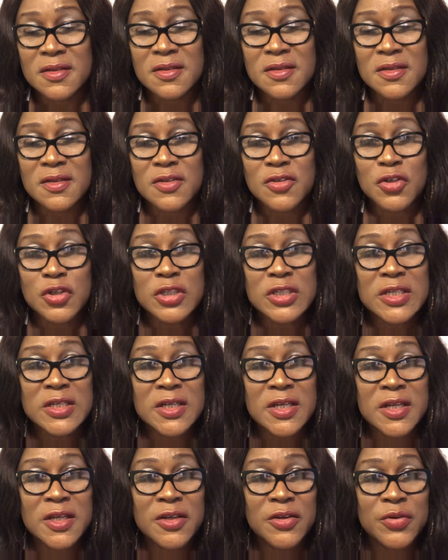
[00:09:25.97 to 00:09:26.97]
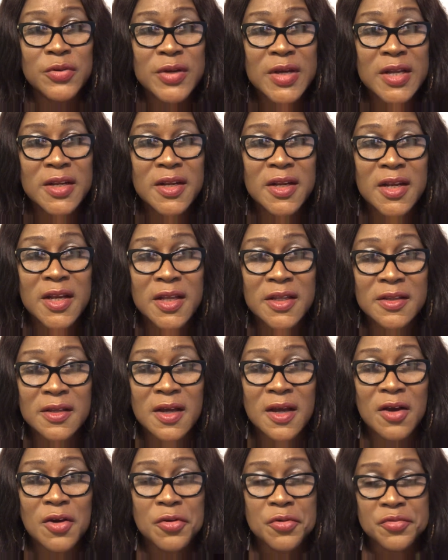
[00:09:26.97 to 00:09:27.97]
suddenly you get a letter
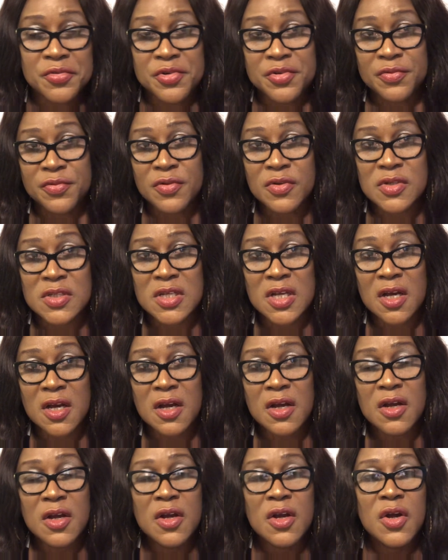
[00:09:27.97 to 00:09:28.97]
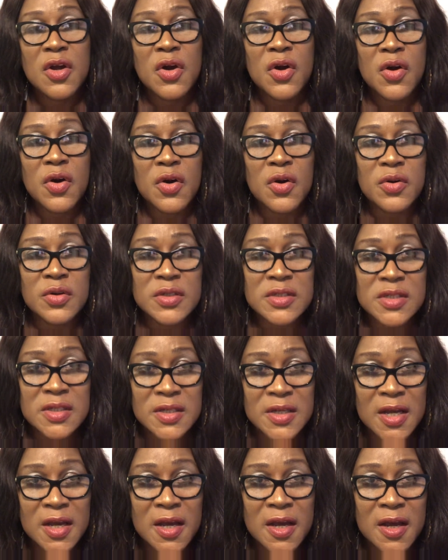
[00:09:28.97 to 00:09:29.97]
of refusal or
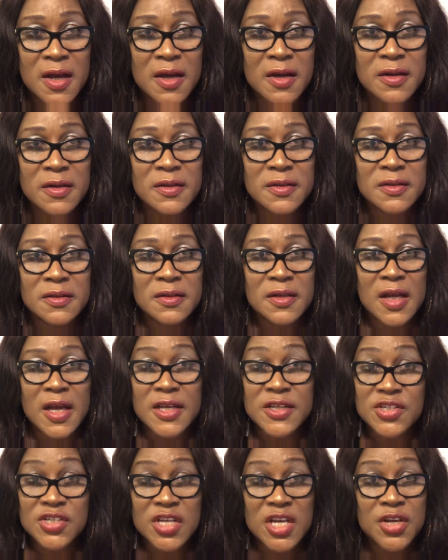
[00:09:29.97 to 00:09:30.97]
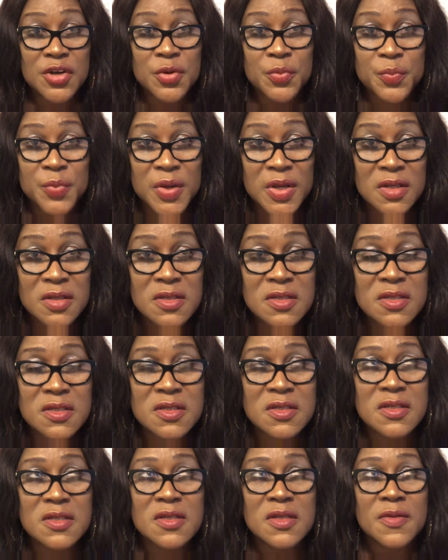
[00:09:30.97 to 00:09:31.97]
denial. I share your
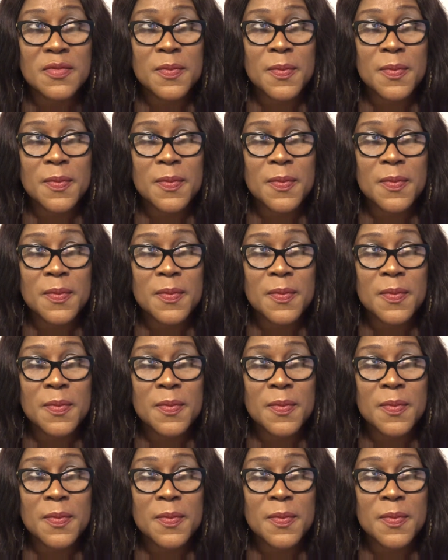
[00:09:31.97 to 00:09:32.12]
pains,